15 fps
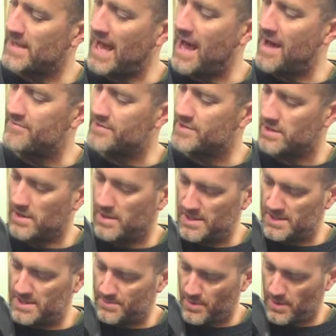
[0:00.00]

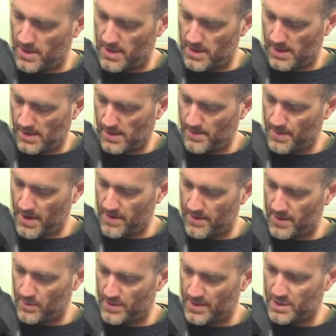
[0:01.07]
advertised, but
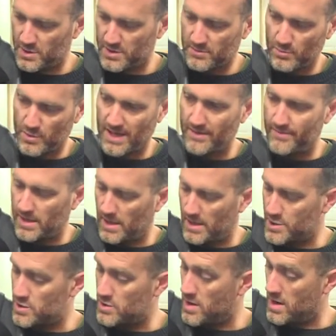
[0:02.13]
apparently when they just were giving it a
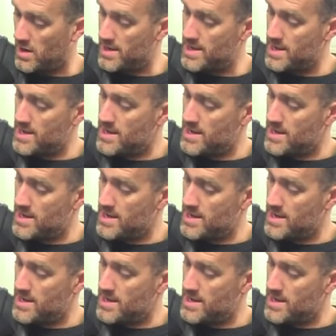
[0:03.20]
try,